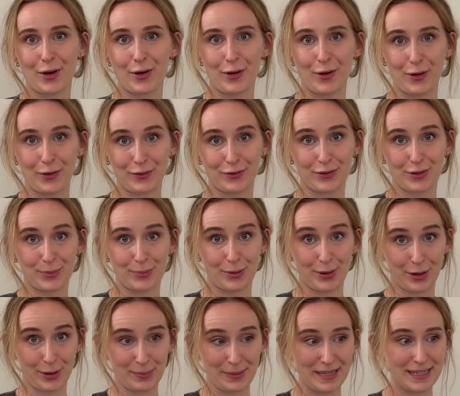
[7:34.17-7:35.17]
of the
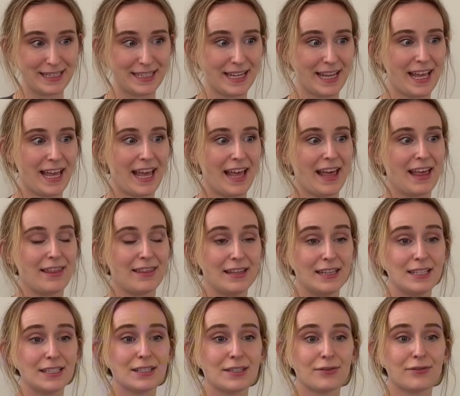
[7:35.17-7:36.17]
permit.
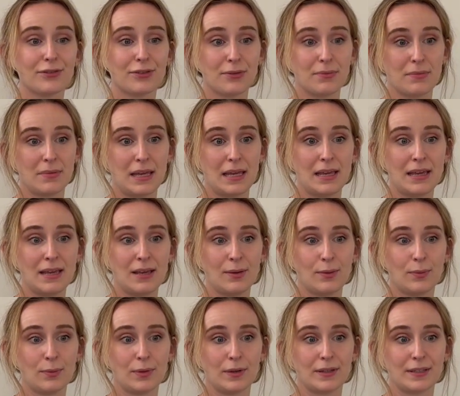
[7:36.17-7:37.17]
This for me
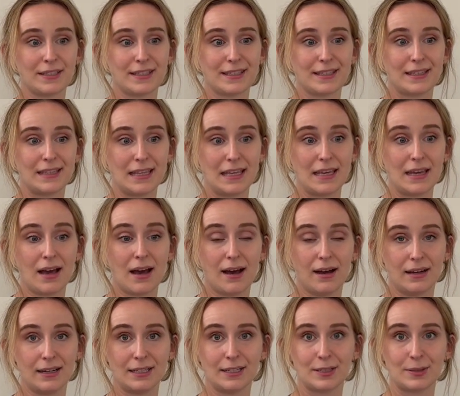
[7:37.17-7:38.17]
was the
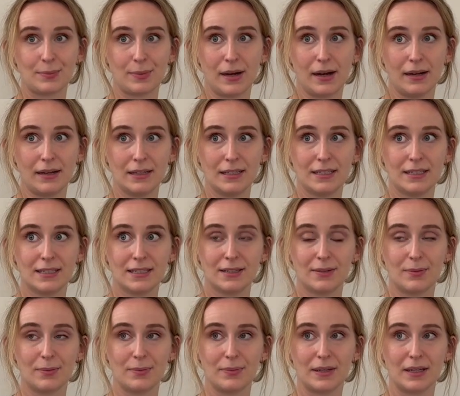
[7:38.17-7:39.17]
hardest part
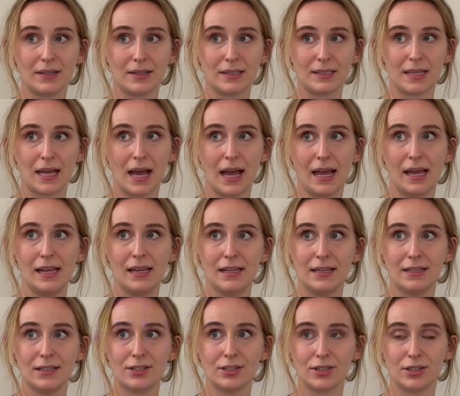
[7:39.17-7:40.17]
because I
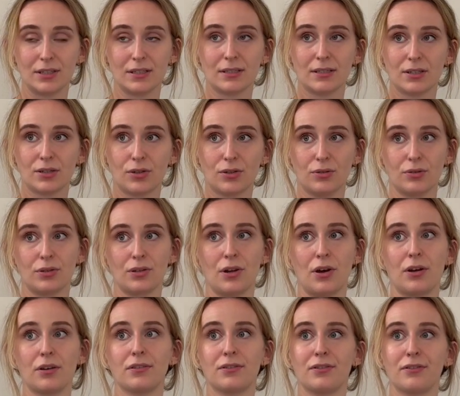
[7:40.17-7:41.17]
just could
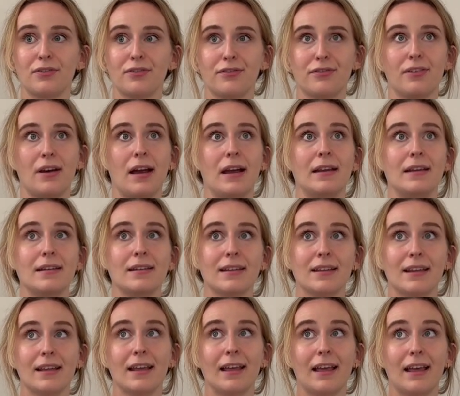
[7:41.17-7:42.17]
not find
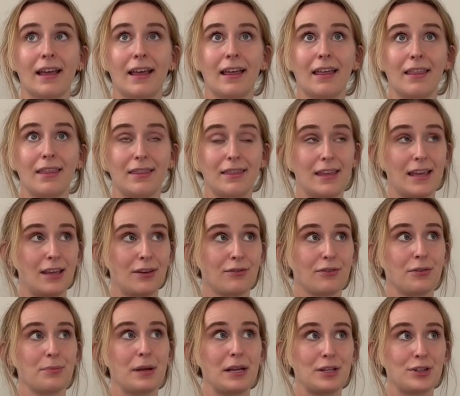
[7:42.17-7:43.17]
the
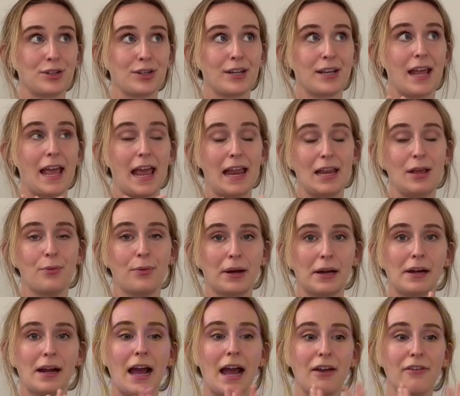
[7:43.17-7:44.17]
information
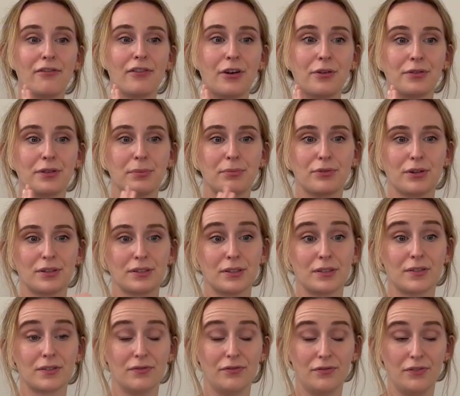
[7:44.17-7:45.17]
anywhere. I found the
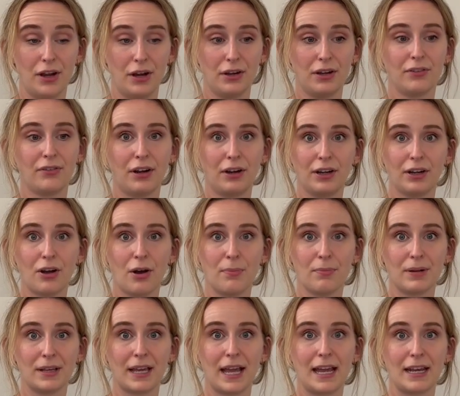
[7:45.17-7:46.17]
process very
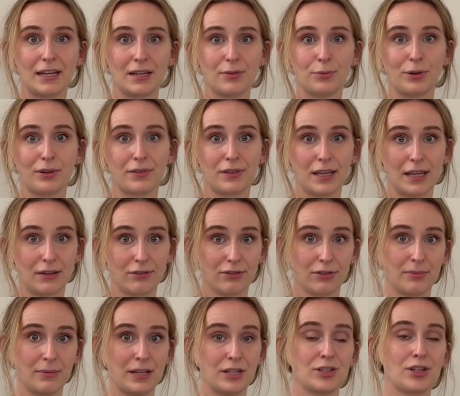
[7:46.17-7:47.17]
complicated with the
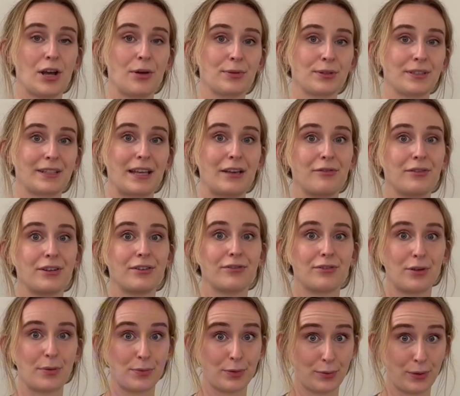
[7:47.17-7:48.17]
information I was given
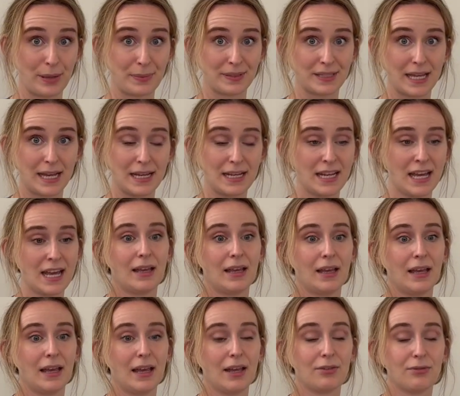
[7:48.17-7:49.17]
from the website.
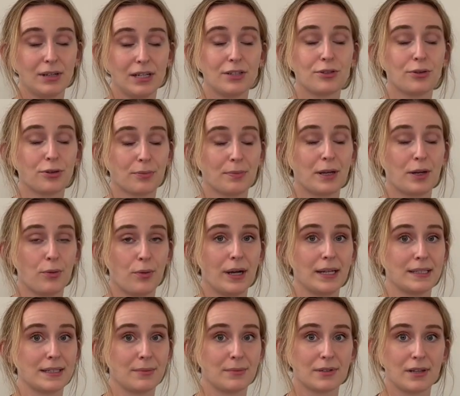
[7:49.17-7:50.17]
It really took me
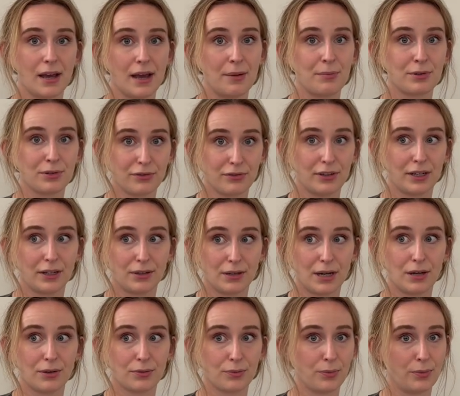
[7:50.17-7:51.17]
quite some time to figure
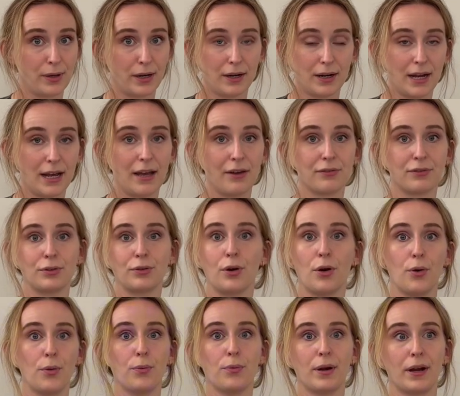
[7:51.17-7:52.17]
out where I have to
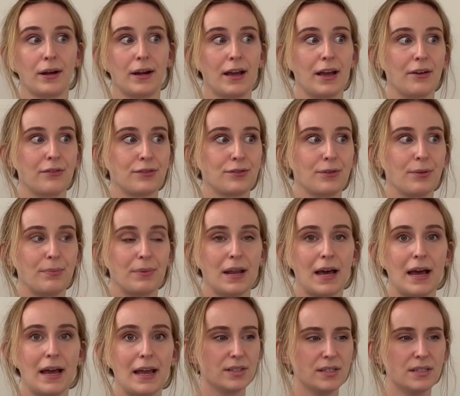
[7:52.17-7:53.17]
go, where I have to
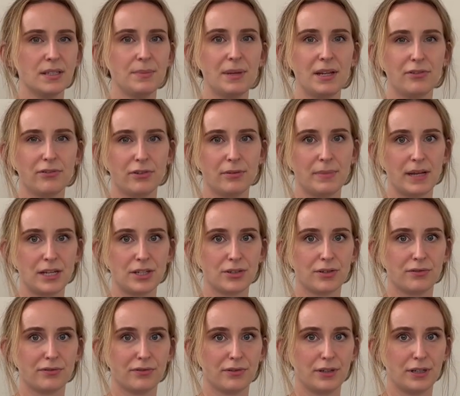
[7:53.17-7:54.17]
apply. Just some
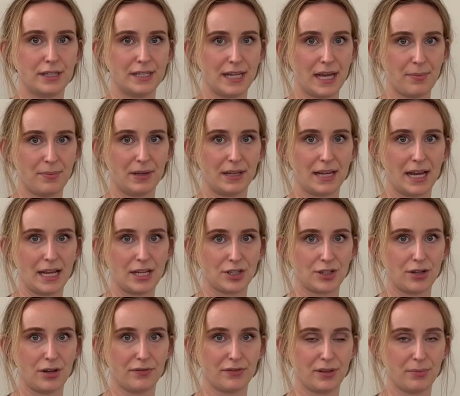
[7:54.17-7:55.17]
information for the
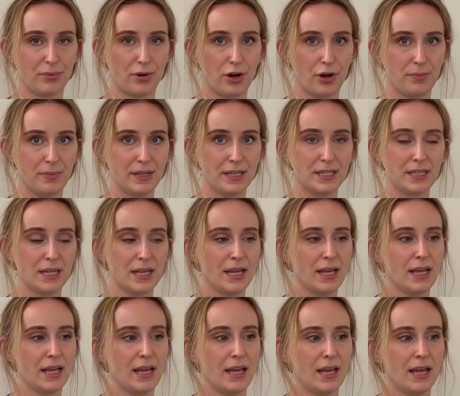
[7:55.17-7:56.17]
application of the permit.
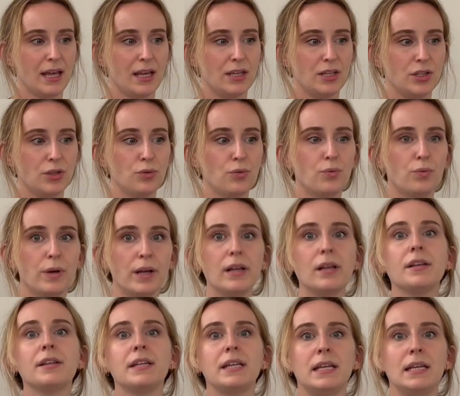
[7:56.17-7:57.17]
You
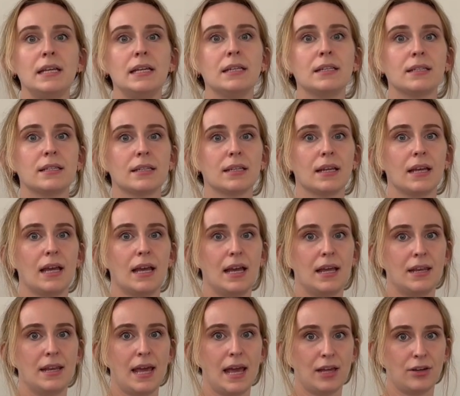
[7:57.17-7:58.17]
will need
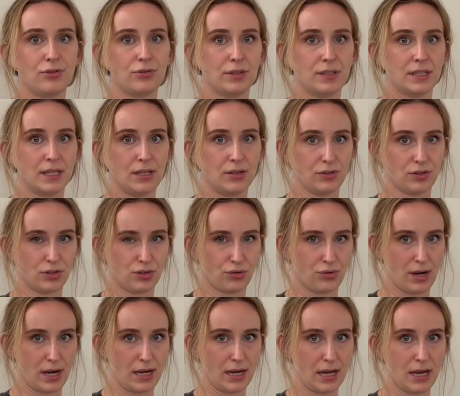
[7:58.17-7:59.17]
an address in
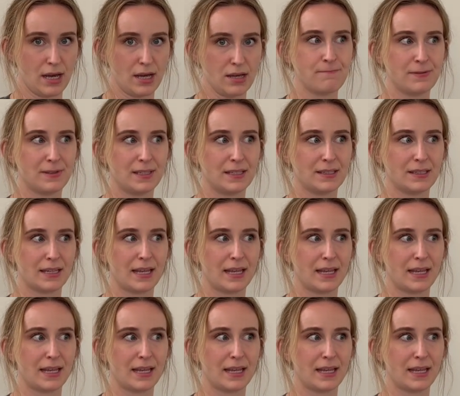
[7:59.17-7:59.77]
Australia. This